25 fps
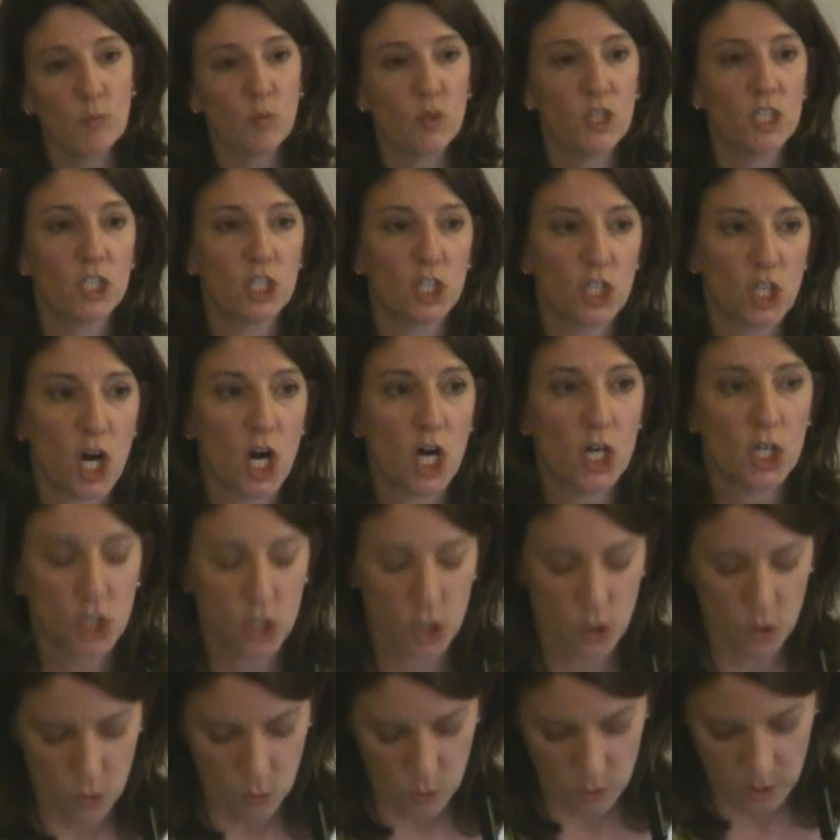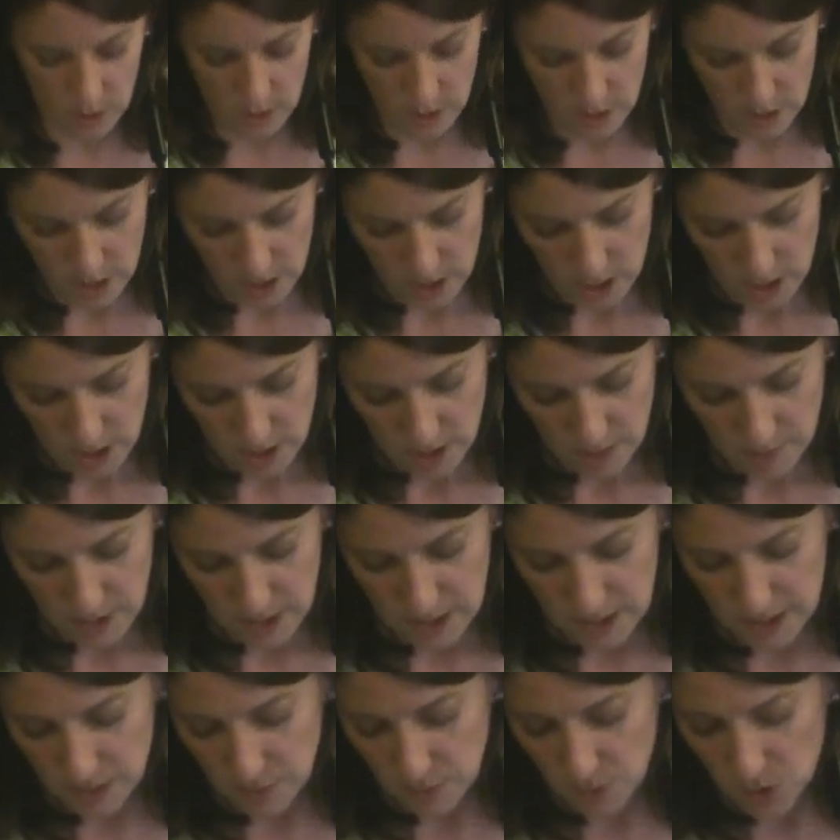someone to talk to,
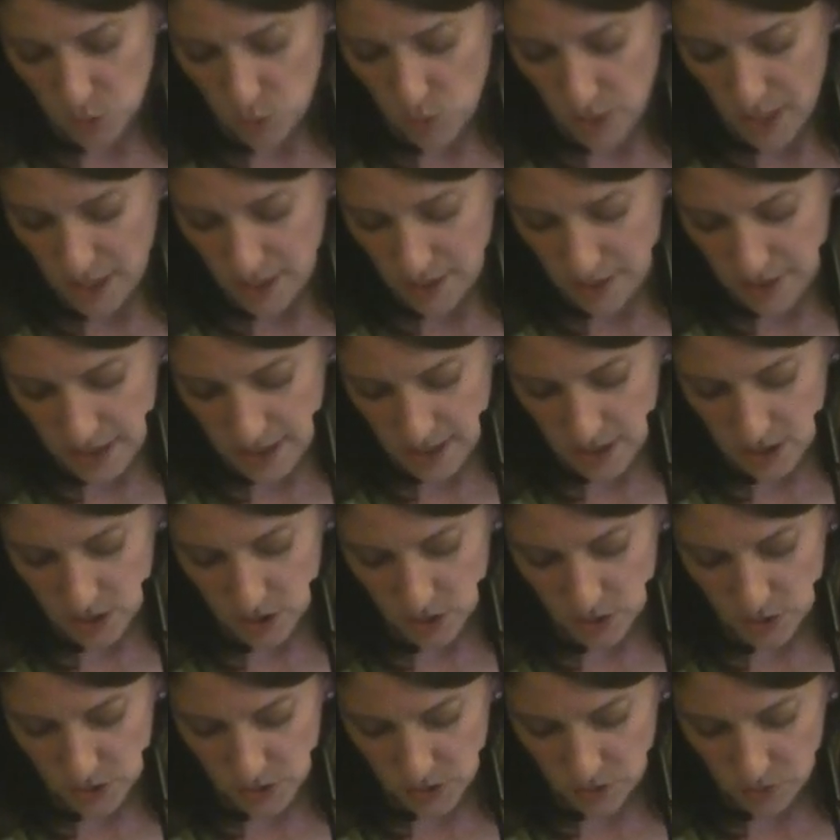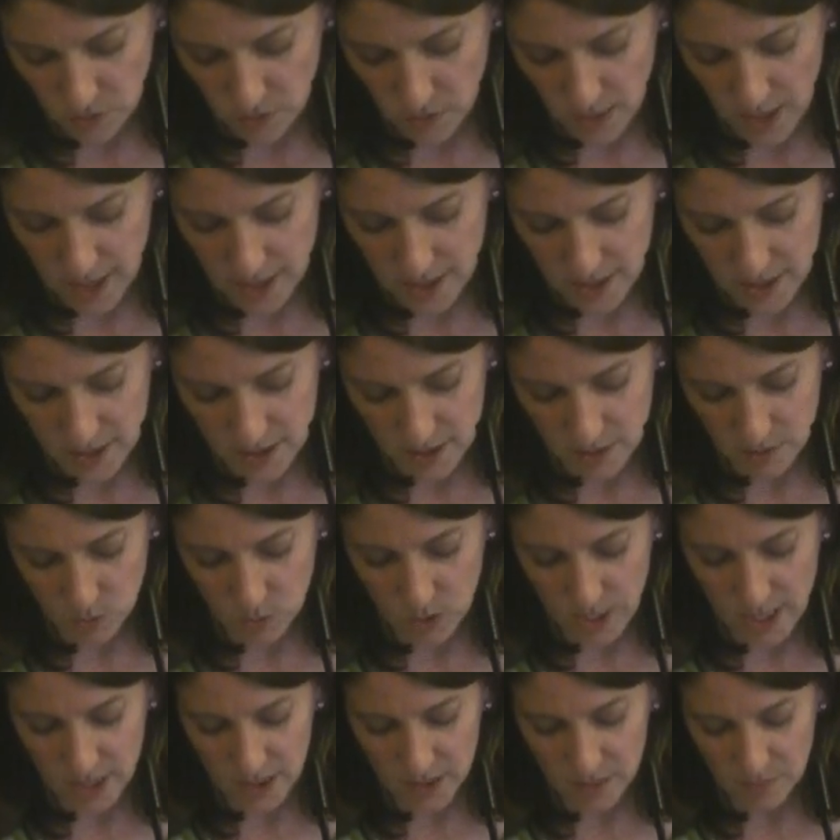because it was quite a thing to lose a friend,
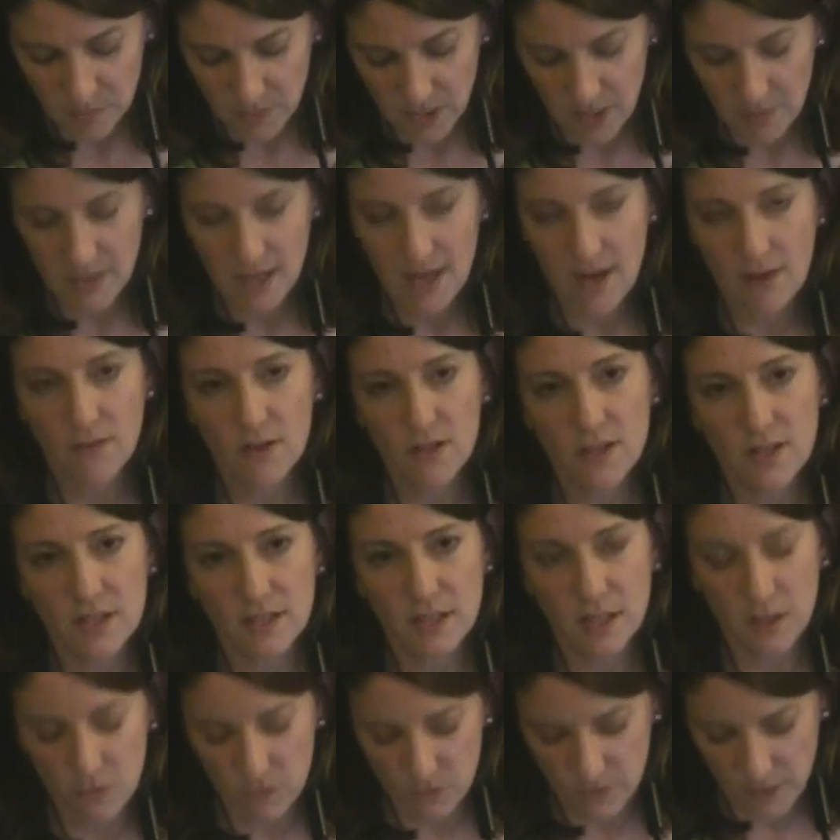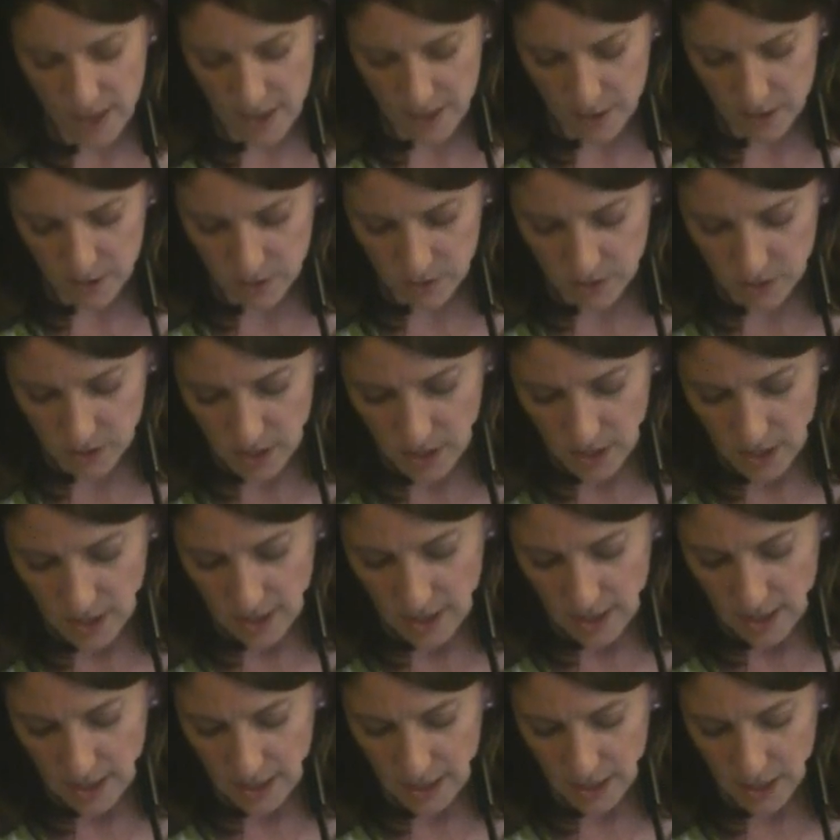and well, maybe everything that had followed
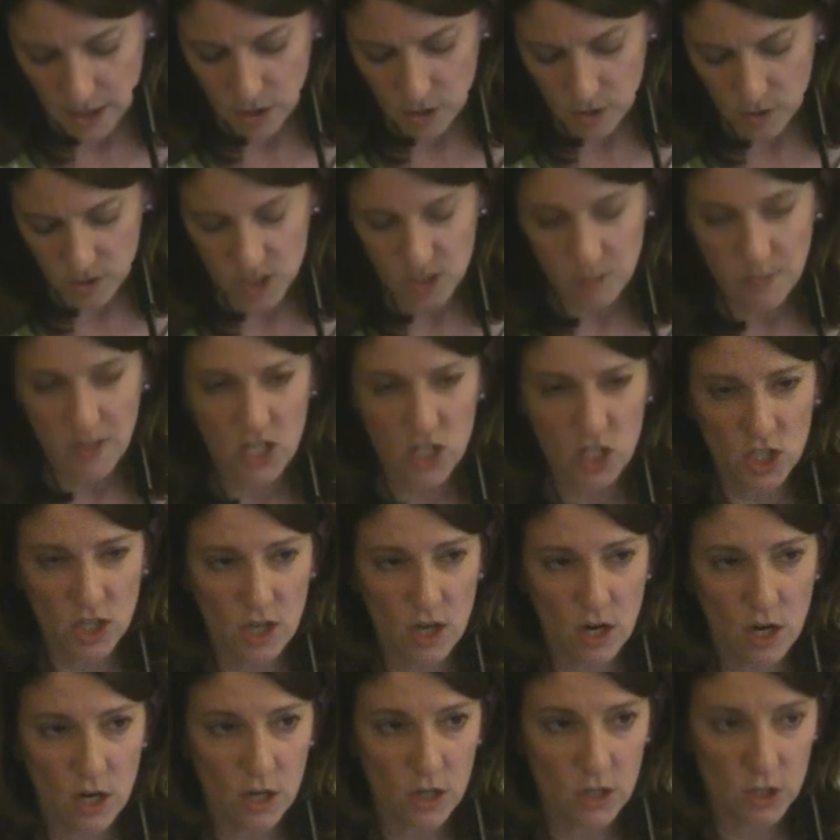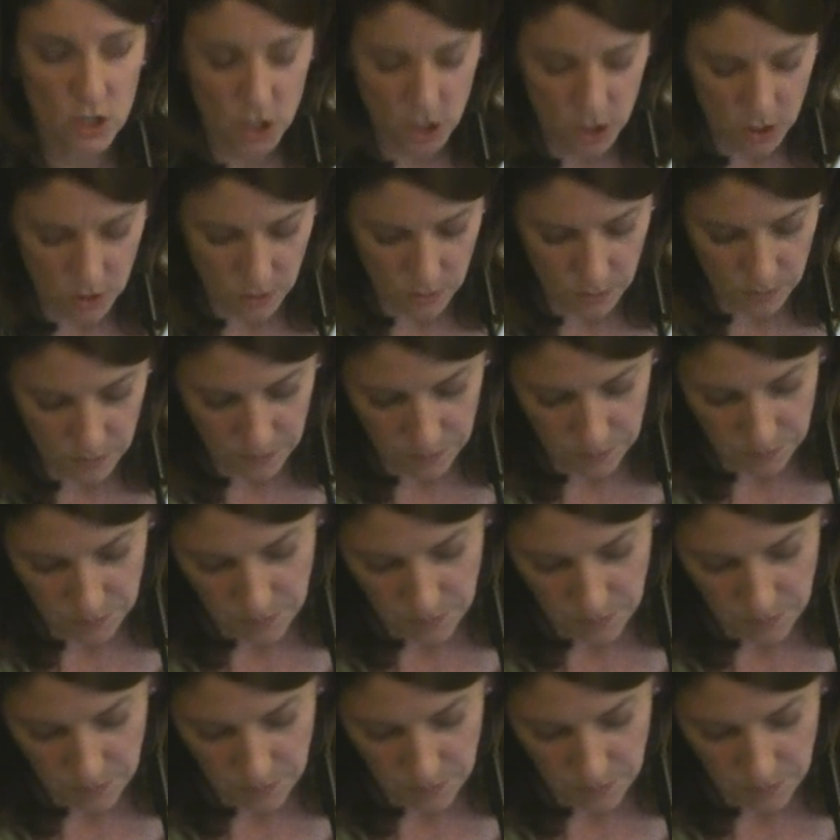had hit her especially hard, too.